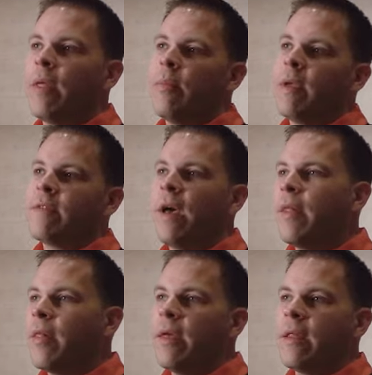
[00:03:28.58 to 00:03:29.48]
best guy
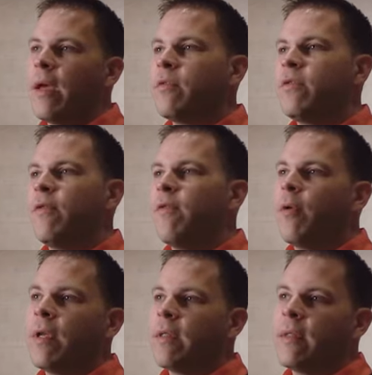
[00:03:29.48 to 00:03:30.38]
in the league. They average
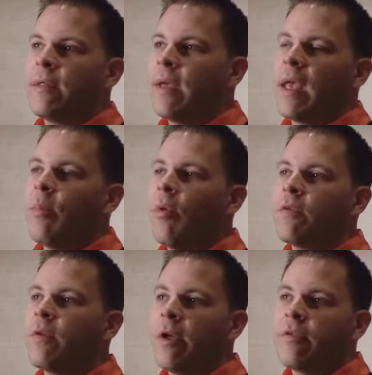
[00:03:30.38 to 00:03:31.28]
240, and they can't bowl a
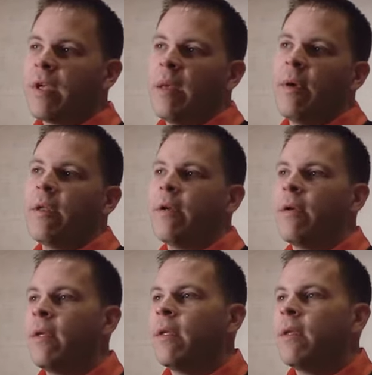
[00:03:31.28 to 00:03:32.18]
200 game out here.
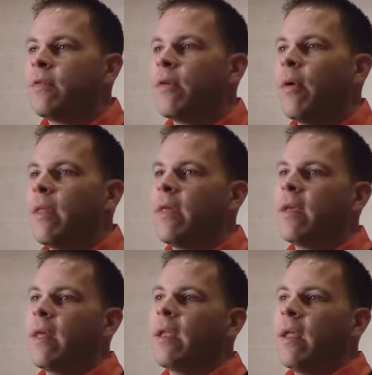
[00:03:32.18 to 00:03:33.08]
So I
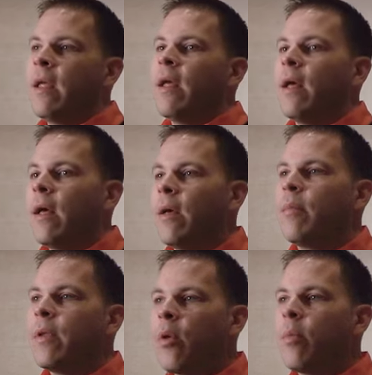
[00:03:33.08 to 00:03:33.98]
think that
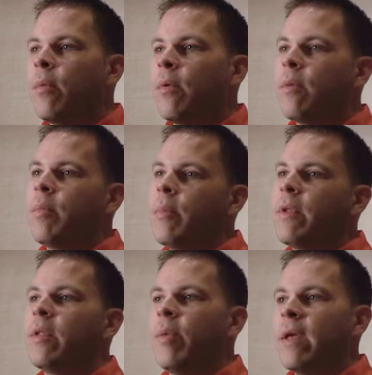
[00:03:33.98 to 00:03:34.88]
people
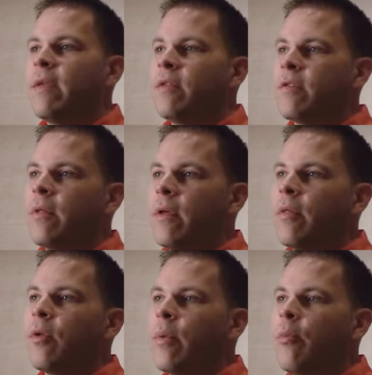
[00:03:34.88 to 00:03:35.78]
need to pay attention a
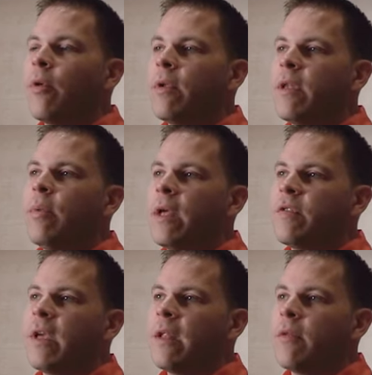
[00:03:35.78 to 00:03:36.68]
little bit more and need to be
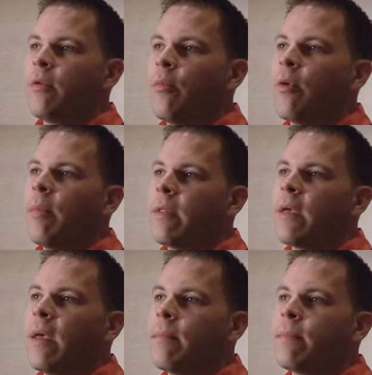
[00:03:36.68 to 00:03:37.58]
educated a little more about the
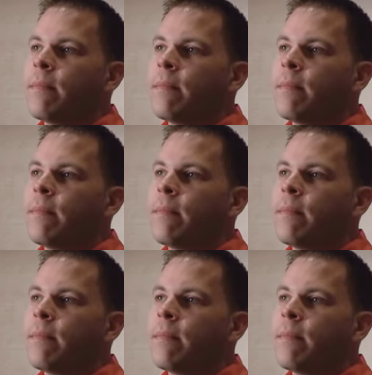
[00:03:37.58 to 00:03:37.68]
game.